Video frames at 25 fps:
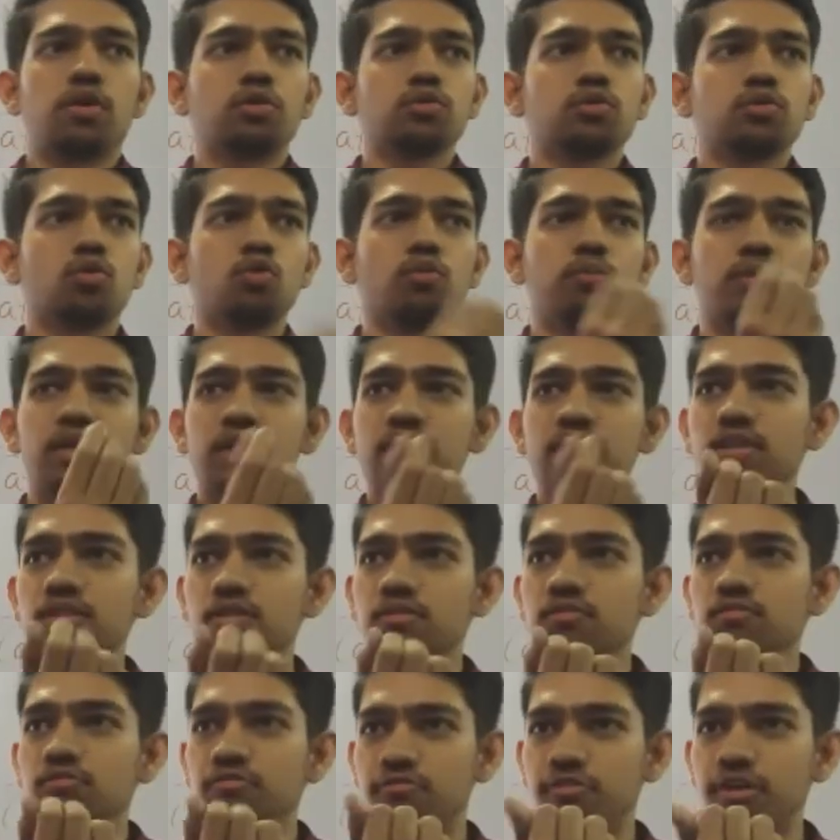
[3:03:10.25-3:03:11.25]
We have so
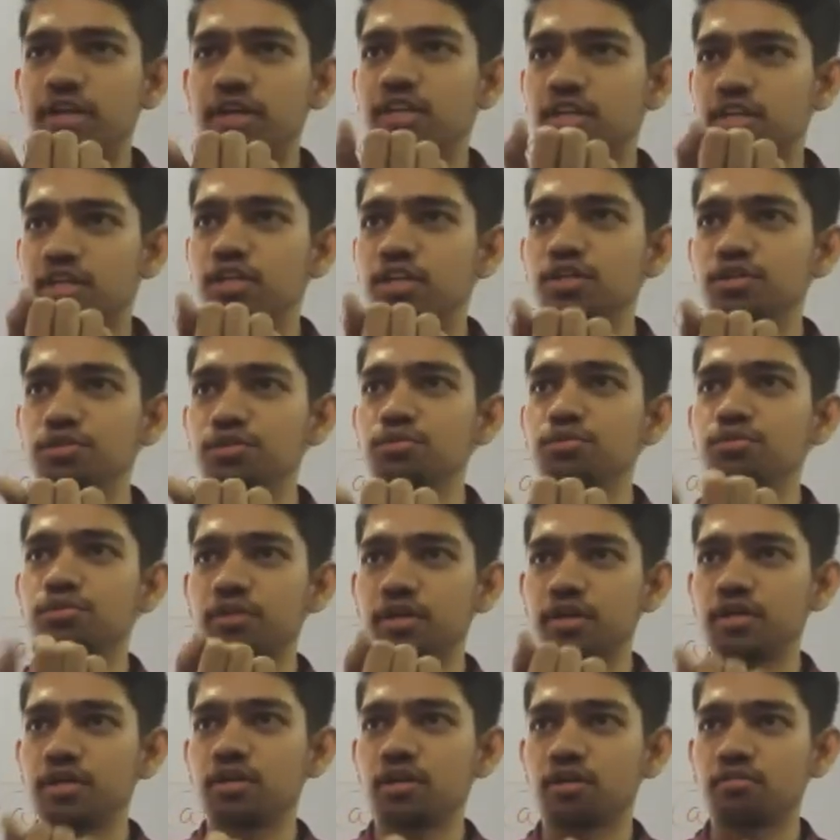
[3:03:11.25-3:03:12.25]
many wet
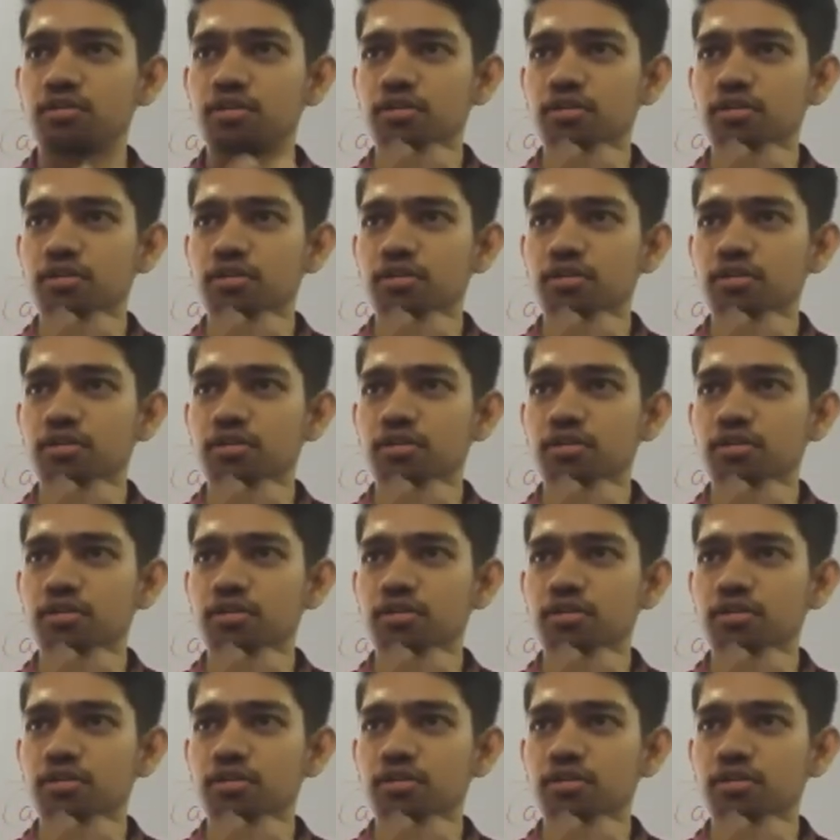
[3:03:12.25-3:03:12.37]
tissues, right?